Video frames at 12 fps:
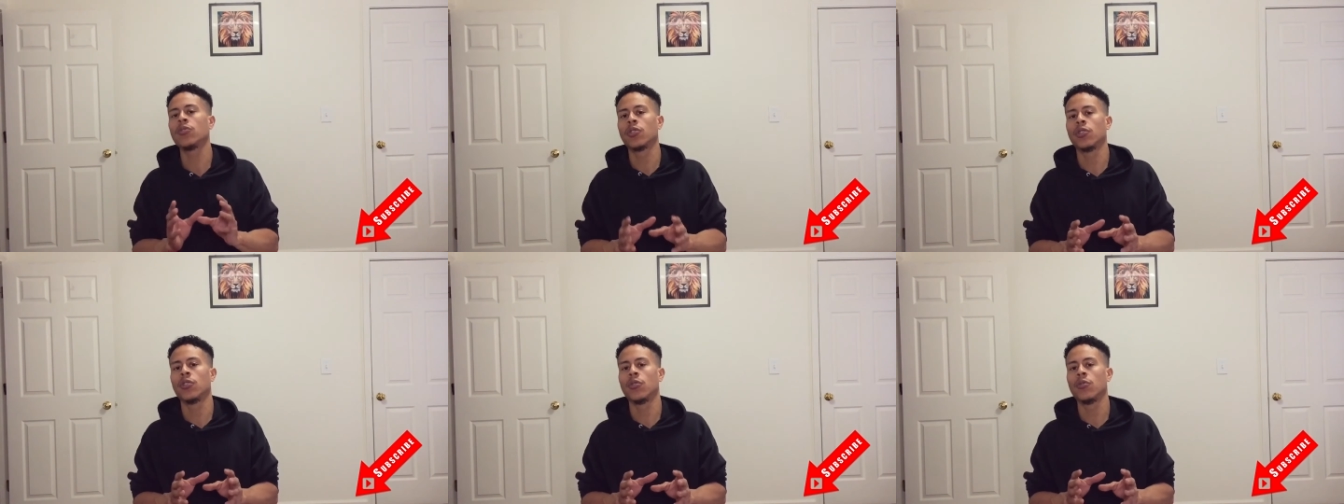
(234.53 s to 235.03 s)
to
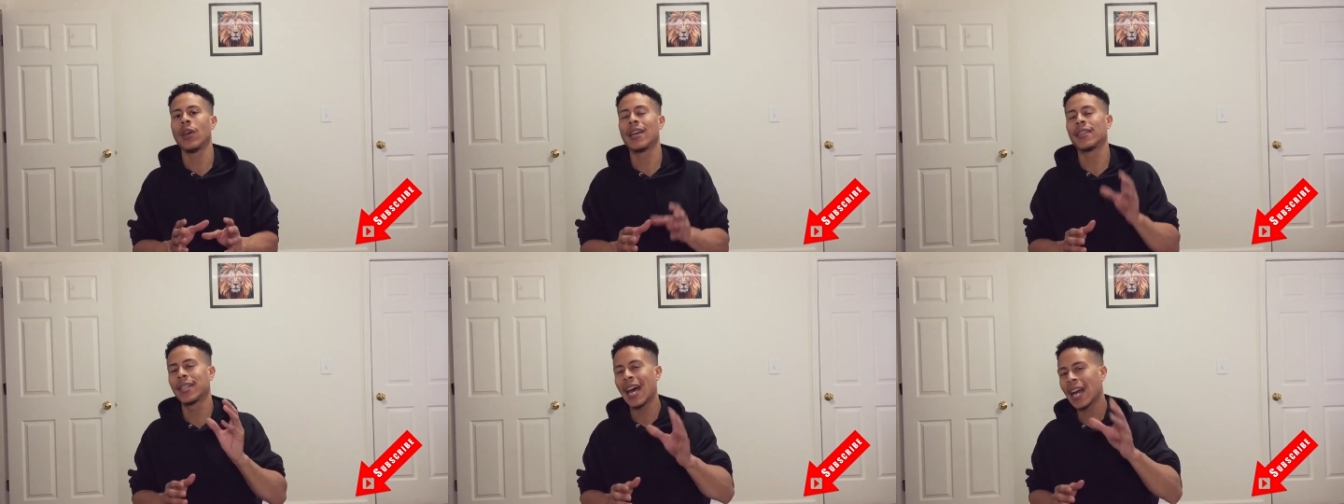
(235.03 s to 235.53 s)
you
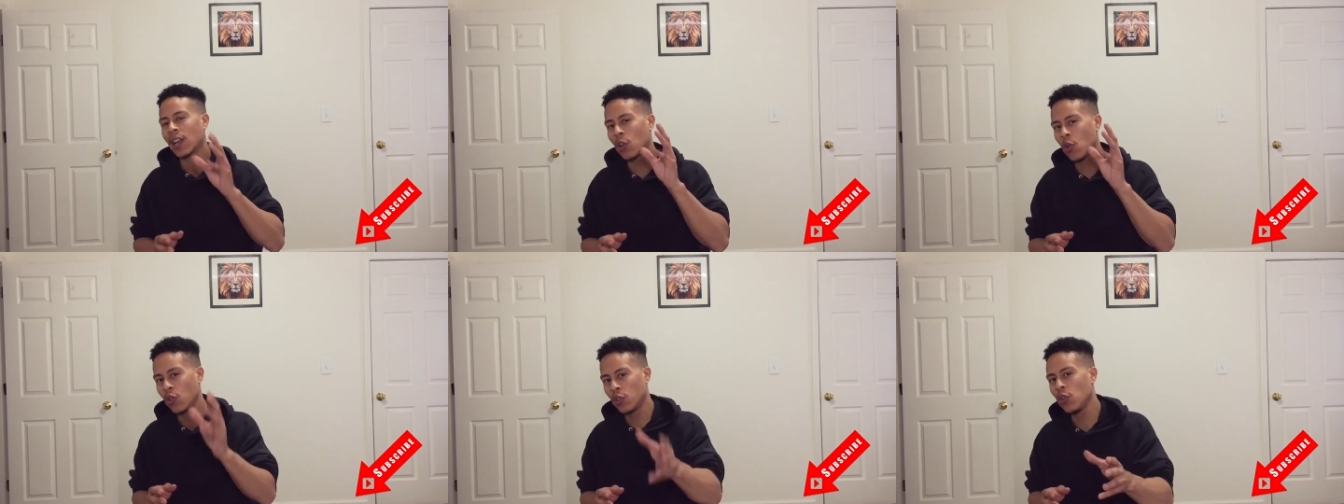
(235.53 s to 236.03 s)
exactly
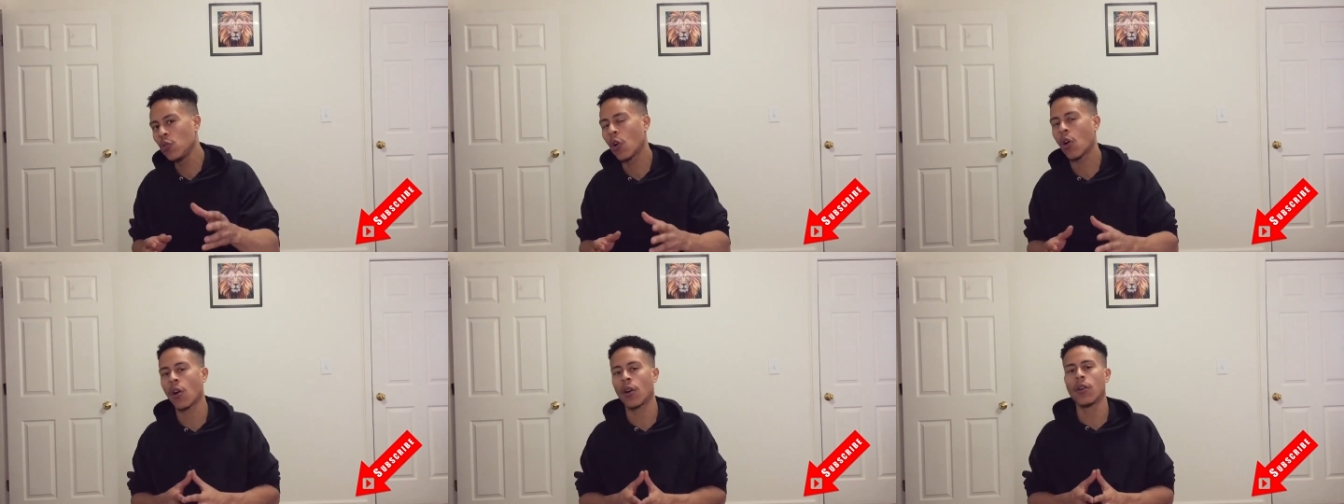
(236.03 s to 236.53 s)
who you
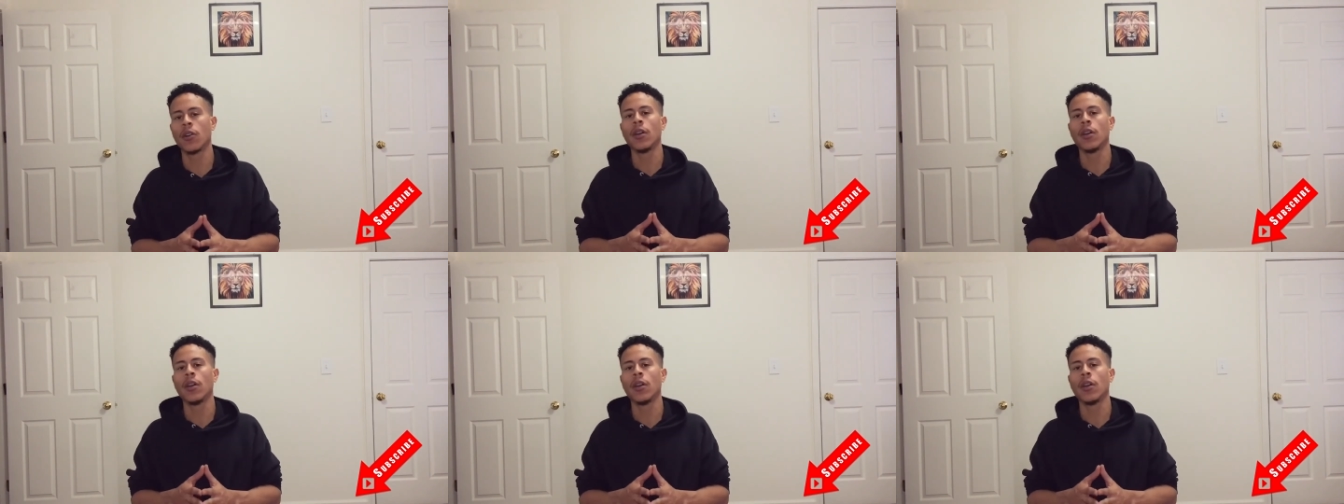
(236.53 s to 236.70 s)
are,